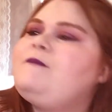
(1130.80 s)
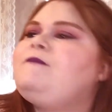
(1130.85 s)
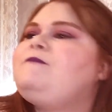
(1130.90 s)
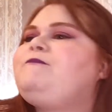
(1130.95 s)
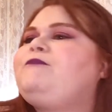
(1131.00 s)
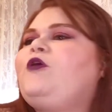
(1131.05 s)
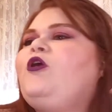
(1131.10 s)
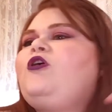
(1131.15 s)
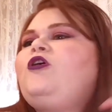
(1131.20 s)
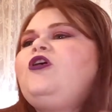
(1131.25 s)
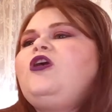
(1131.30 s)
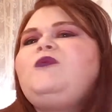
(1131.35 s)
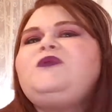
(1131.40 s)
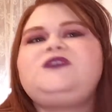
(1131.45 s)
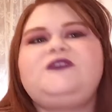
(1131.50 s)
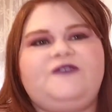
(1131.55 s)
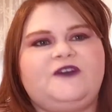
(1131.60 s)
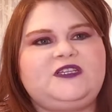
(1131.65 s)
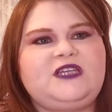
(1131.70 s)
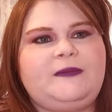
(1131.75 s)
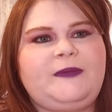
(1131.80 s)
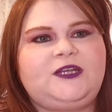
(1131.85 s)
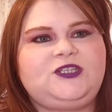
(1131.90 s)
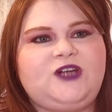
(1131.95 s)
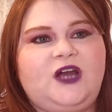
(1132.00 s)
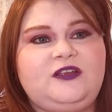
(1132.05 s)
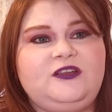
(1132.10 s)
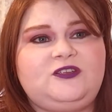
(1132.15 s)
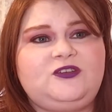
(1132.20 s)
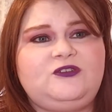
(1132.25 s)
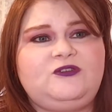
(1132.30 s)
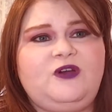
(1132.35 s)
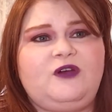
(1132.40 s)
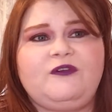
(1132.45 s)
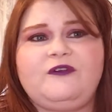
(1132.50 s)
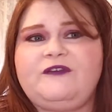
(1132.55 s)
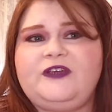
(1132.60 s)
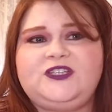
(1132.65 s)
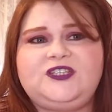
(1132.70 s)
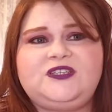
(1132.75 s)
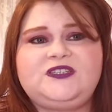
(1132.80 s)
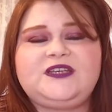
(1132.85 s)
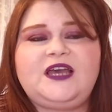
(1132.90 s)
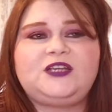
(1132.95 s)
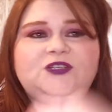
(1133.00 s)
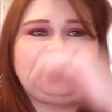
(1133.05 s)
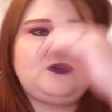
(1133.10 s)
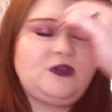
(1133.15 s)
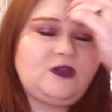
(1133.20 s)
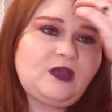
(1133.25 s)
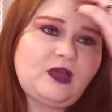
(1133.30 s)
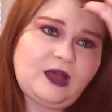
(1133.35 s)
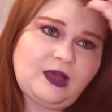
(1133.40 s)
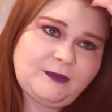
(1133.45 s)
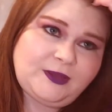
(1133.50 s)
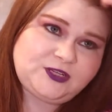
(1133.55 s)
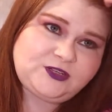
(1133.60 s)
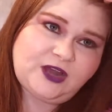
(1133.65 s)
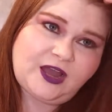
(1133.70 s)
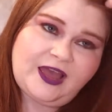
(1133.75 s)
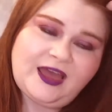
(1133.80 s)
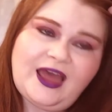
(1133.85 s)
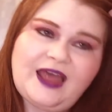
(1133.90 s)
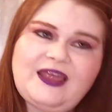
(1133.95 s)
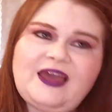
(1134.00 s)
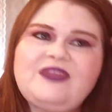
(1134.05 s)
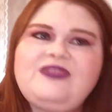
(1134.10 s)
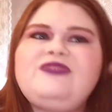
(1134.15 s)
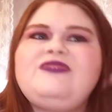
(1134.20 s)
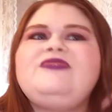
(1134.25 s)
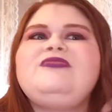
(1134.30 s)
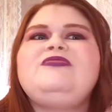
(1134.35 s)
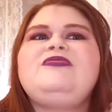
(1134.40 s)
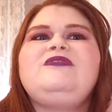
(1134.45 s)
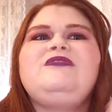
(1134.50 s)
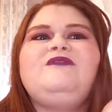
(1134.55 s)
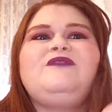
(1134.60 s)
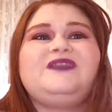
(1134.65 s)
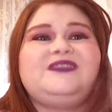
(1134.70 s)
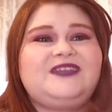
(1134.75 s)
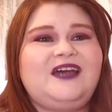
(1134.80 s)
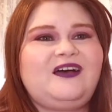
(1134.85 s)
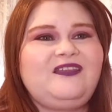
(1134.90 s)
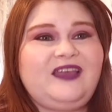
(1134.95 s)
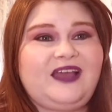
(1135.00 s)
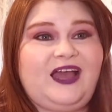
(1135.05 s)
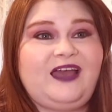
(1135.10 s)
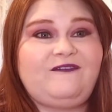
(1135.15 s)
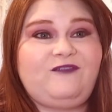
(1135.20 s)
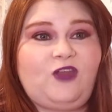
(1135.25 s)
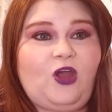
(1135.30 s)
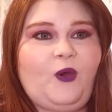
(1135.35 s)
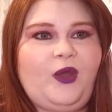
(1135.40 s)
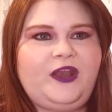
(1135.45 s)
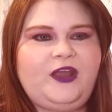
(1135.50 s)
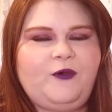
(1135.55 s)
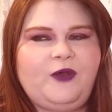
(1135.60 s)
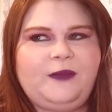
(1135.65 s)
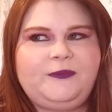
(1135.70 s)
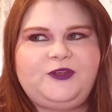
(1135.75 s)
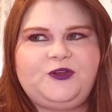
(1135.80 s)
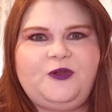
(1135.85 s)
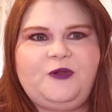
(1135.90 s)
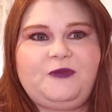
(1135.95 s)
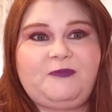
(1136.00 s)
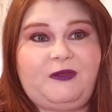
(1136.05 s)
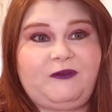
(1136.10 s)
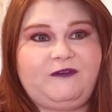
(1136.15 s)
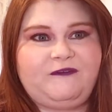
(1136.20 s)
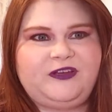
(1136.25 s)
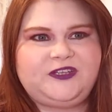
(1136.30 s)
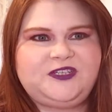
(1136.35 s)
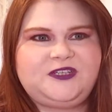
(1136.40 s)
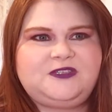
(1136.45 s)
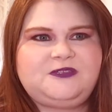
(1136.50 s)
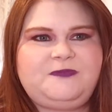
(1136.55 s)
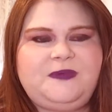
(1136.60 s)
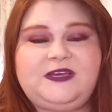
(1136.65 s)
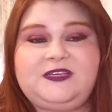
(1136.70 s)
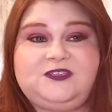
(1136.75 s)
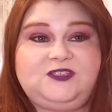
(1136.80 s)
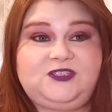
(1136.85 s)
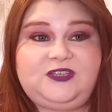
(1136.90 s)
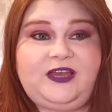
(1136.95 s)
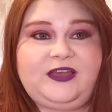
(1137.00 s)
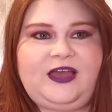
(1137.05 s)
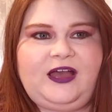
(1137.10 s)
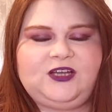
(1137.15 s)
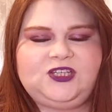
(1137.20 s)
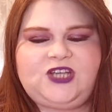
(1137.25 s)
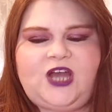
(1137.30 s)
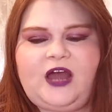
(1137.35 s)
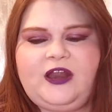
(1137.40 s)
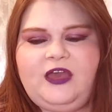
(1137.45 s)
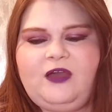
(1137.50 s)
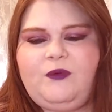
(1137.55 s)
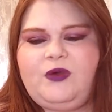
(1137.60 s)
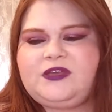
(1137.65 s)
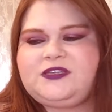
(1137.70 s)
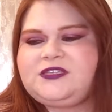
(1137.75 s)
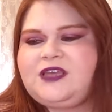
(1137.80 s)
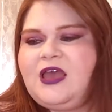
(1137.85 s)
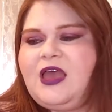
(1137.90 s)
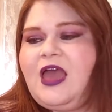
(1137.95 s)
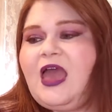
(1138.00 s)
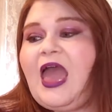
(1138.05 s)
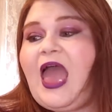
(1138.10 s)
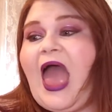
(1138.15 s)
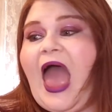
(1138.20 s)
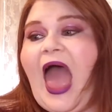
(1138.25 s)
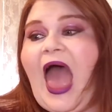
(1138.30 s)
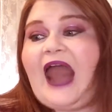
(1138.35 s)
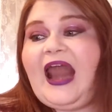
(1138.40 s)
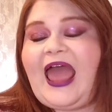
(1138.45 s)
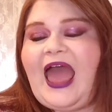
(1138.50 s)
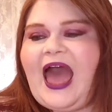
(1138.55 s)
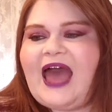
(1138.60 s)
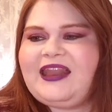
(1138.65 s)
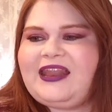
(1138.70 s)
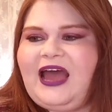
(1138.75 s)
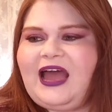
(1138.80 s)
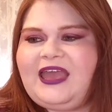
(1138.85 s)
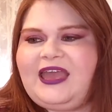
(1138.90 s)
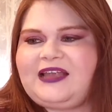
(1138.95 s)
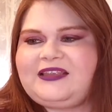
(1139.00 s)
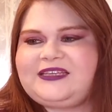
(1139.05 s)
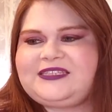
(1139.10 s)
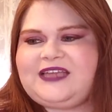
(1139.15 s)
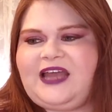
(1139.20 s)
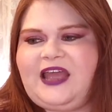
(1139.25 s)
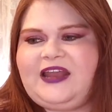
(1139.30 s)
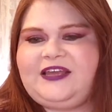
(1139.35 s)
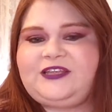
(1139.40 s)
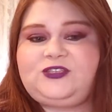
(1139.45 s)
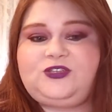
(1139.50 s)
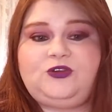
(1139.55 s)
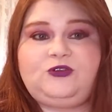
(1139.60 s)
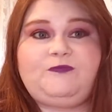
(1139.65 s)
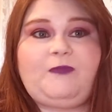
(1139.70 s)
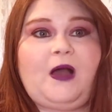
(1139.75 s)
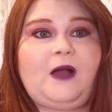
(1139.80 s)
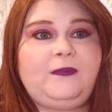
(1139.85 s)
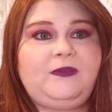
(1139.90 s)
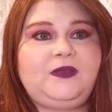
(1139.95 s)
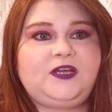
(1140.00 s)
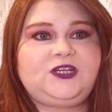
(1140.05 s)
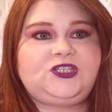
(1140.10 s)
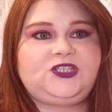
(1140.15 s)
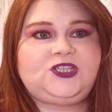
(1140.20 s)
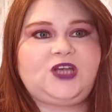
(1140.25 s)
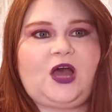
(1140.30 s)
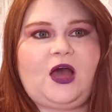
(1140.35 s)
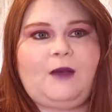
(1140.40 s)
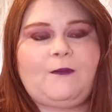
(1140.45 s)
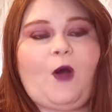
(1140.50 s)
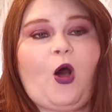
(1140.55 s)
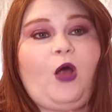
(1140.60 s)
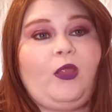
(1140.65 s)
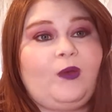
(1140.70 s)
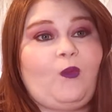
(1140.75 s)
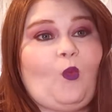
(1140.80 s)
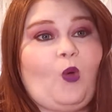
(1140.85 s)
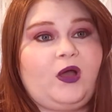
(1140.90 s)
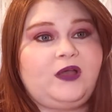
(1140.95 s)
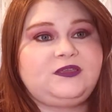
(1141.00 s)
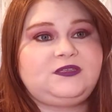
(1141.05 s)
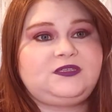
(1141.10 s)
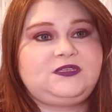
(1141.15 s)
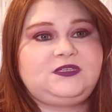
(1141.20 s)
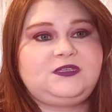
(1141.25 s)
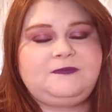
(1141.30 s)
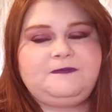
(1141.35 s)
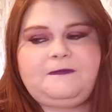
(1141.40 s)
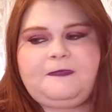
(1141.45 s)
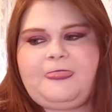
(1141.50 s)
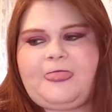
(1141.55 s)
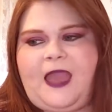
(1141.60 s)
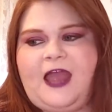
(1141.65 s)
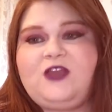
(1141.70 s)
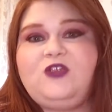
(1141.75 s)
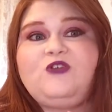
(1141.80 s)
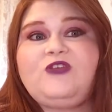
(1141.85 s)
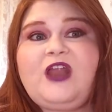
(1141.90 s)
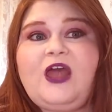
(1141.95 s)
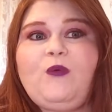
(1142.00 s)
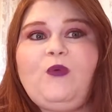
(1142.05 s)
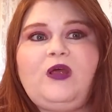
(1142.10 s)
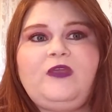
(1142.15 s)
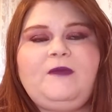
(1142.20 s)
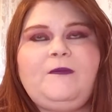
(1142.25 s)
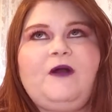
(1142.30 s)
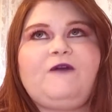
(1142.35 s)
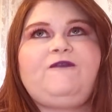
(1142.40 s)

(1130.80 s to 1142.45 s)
Girl was the first time I tried to do a revision schedule, you can tell, like, I have no idea what I'm doing with my revisions because just like how shoddy it was. And I had not yet decided to publish all at once. I knew that I wanted the book